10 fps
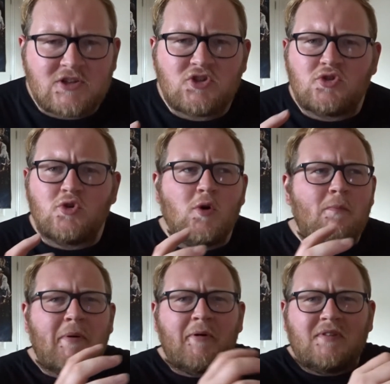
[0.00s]
It's so
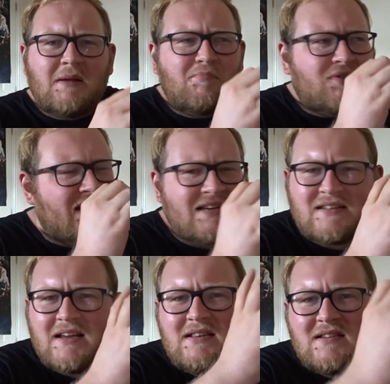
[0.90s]
brilliantly placed
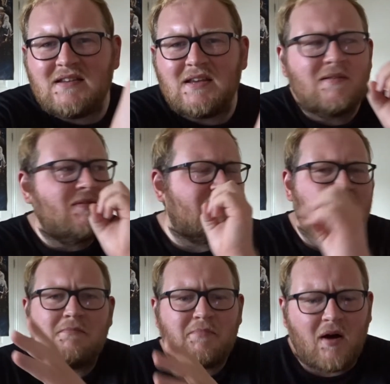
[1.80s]
into
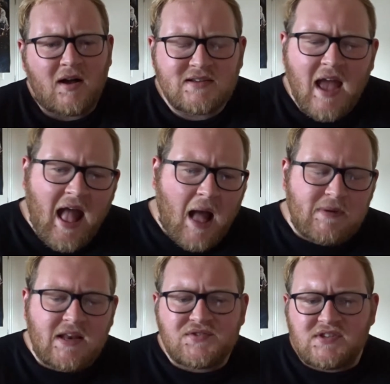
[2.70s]
certain parts. I
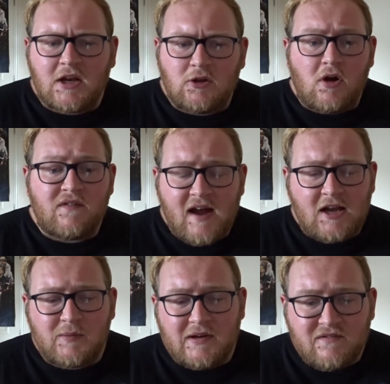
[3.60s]
mean, I've seen a lot of
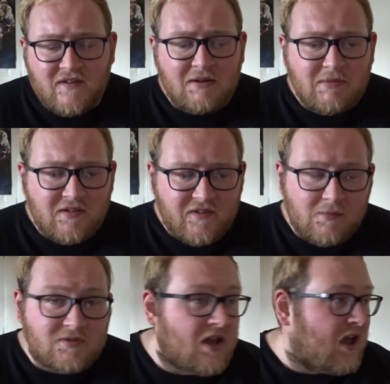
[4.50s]
Halloween fan-made
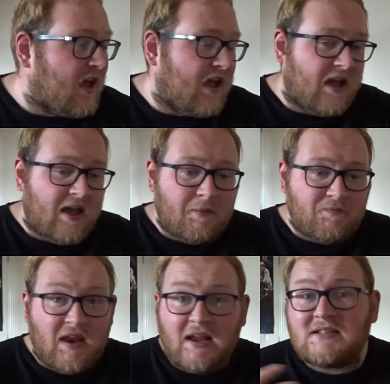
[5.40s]
films,
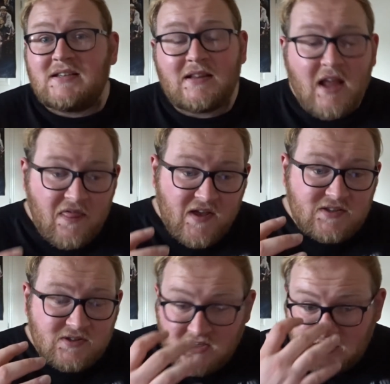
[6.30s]
and like I said,
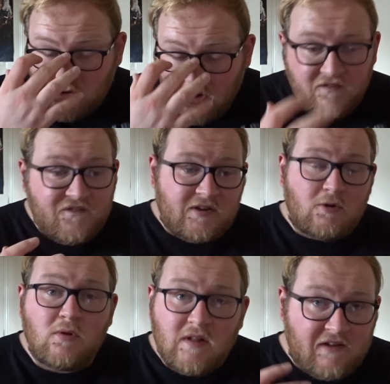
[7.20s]
this does not
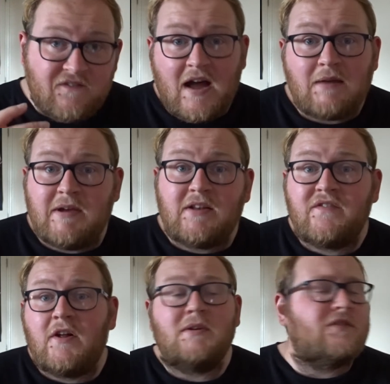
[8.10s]
feel like a fan-made
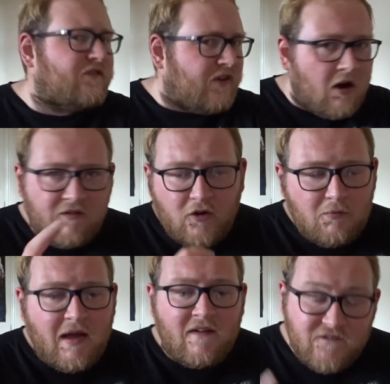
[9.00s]
film. It's far
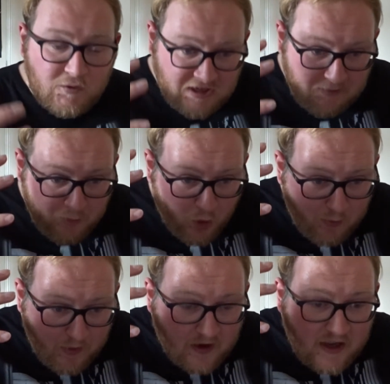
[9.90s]
from that. It feels like a
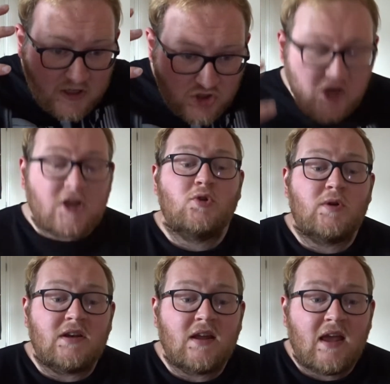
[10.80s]
proper,
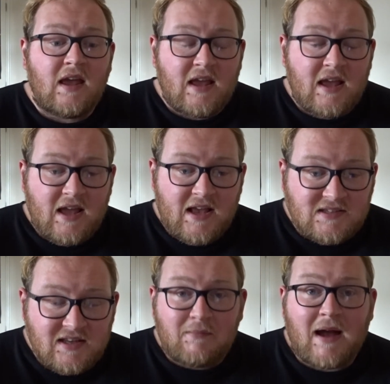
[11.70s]
genuine
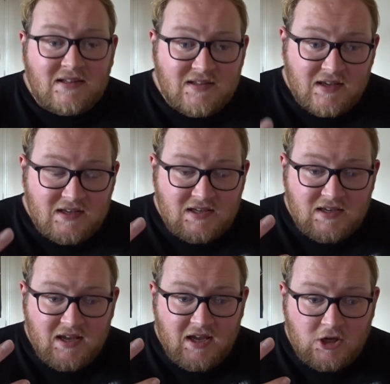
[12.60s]

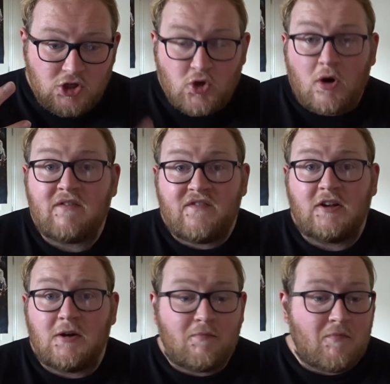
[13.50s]
cinematic short
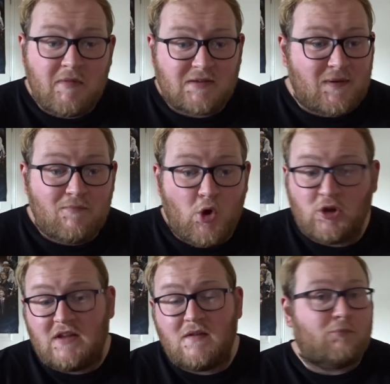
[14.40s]
film. It's been put
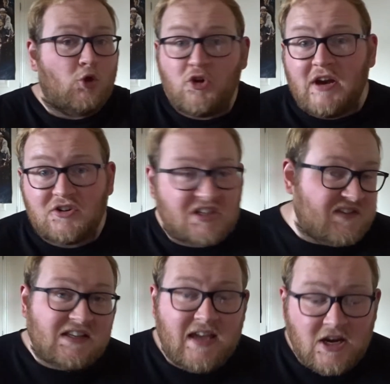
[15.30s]
in like the Blu-ray or
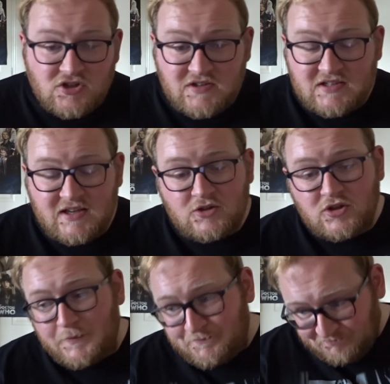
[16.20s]
DVD extras,
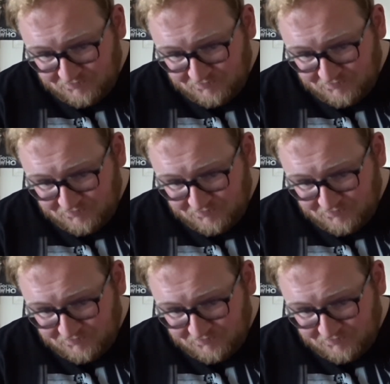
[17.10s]
etc.